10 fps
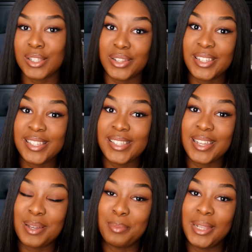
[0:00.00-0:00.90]
This is the
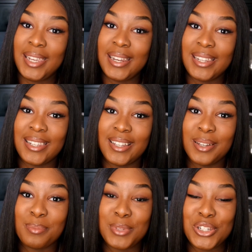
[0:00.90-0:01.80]
completed
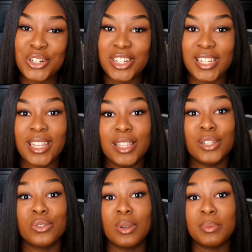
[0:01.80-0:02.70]
look. Be sure to check the
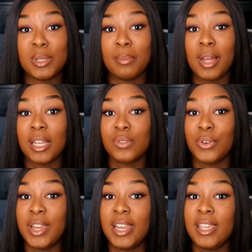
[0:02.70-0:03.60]
description box
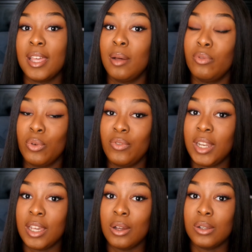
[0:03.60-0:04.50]
for any helpful
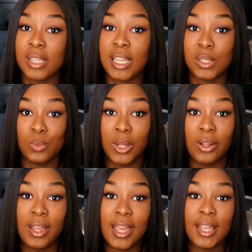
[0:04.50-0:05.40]
videos as
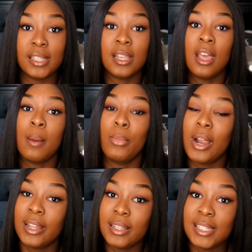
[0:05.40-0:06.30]
well as
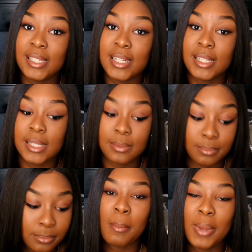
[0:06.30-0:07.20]
product listings.
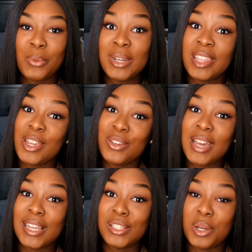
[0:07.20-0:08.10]
But I want to thank you
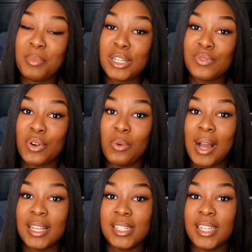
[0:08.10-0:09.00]
guys so much for
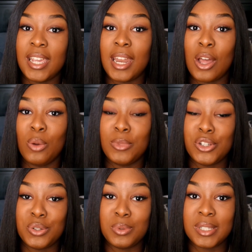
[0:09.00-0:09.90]
watching, and I hope
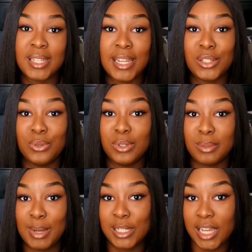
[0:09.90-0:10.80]
that you will stay tuned
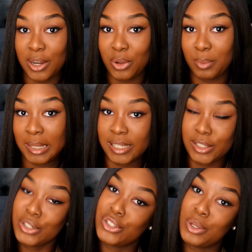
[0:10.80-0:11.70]
to my channel because
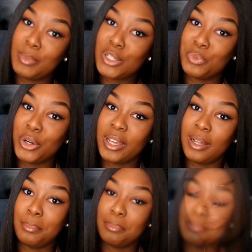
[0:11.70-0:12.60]
there's so much more to come.